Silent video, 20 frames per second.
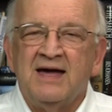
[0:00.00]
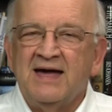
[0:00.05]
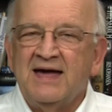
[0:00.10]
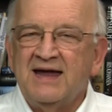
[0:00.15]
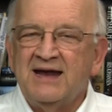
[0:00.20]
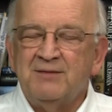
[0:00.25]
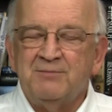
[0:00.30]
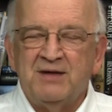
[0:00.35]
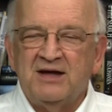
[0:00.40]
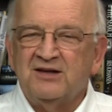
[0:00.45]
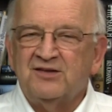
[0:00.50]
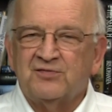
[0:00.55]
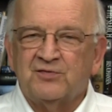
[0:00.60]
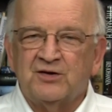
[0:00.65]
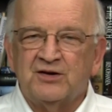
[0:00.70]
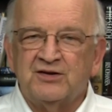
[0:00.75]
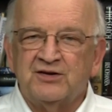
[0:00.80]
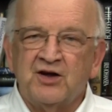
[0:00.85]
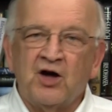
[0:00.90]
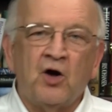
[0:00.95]
And it makes for
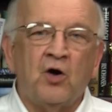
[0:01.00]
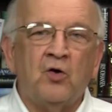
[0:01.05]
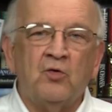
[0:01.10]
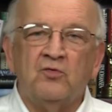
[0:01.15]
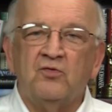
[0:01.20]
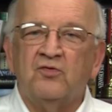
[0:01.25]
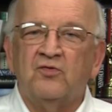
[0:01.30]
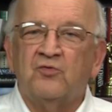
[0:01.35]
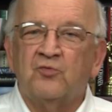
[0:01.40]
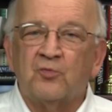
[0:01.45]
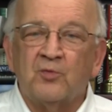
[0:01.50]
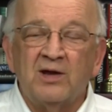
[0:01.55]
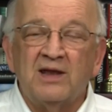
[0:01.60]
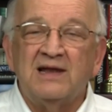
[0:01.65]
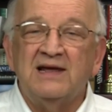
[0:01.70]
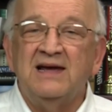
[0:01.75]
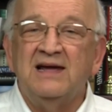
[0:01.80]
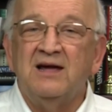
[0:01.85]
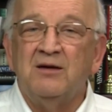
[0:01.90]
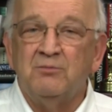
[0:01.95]
a taut,
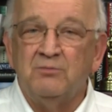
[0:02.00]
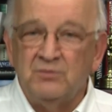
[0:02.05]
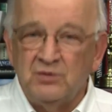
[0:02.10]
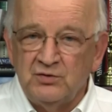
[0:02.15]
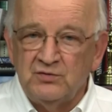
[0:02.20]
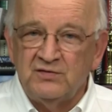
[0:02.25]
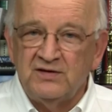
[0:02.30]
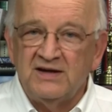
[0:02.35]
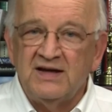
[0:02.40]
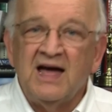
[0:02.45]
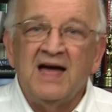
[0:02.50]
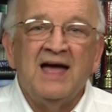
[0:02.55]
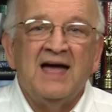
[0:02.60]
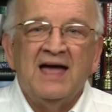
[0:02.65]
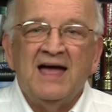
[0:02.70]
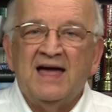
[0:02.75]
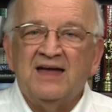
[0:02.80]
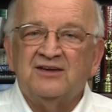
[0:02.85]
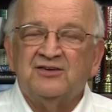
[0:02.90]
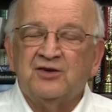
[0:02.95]
thrilling movie.
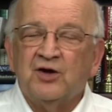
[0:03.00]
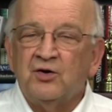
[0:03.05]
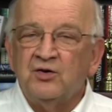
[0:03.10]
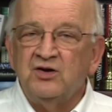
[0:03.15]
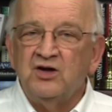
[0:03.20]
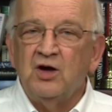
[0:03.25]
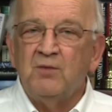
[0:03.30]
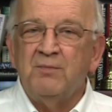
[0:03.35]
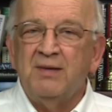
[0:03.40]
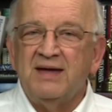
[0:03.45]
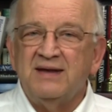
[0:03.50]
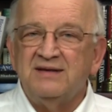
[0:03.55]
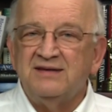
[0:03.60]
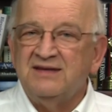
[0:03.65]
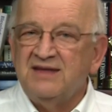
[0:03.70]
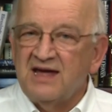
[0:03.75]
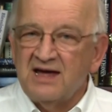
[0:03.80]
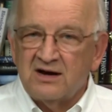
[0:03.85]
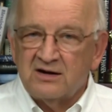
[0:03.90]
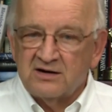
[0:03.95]
Antonio
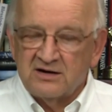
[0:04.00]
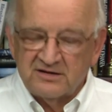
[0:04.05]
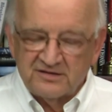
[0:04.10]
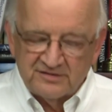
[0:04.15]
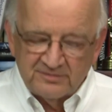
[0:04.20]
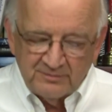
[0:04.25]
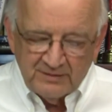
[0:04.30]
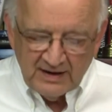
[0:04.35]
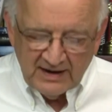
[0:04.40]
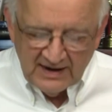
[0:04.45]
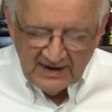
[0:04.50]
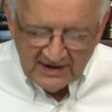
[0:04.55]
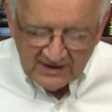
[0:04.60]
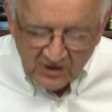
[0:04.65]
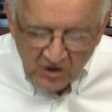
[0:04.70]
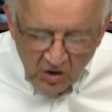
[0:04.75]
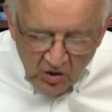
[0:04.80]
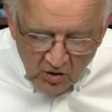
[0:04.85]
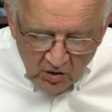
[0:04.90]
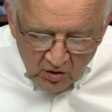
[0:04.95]
Banderas
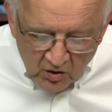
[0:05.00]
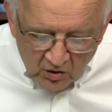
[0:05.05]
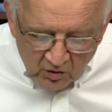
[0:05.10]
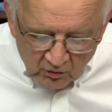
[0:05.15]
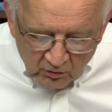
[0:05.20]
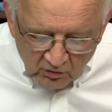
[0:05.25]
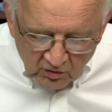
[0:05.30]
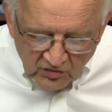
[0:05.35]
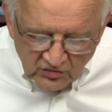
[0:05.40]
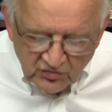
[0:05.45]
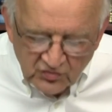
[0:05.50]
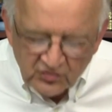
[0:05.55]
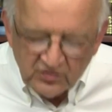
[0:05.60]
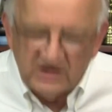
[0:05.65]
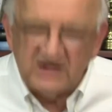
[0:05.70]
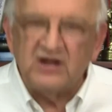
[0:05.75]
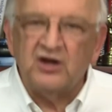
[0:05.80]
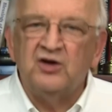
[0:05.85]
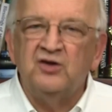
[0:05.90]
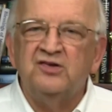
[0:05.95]
and
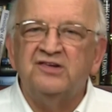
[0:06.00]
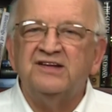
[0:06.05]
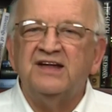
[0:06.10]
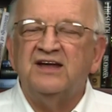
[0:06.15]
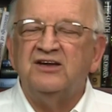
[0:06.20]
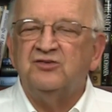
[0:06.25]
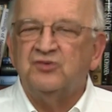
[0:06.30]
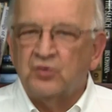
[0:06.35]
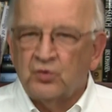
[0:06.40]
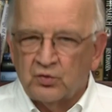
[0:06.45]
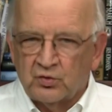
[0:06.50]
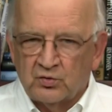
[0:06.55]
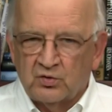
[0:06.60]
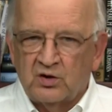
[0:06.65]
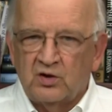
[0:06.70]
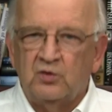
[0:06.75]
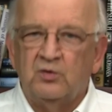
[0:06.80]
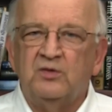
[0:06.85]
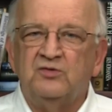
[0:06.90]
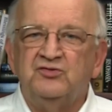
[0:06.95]
Rodrigo
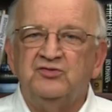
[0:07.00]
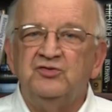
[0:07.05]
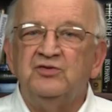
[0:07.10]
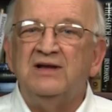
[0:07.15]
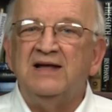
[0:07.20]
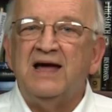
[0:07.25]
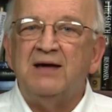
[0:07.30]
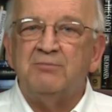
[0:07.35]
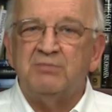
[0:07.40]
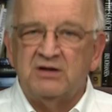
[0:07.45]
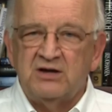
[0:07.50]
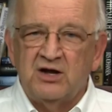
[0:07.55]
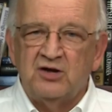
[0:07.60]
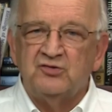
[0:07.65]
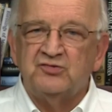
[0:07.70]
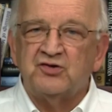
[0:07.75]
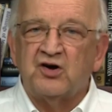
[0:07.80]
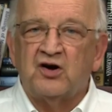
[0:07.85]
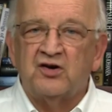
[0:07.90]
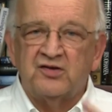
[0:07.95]
Santoro, Juliette
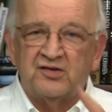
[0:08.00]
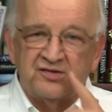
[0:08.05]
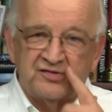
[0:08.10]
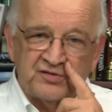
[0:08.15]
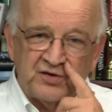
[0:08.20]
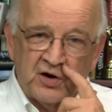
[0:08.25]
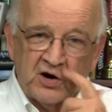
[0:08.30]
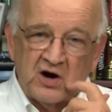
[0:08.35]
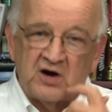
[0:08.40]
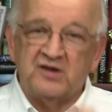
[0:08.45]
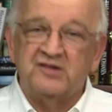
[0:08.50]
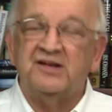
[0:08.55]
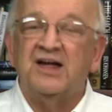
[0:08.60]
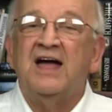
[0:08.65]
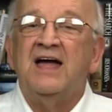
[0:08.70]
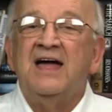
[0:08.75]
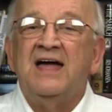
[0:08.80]
Binoche, are the stars.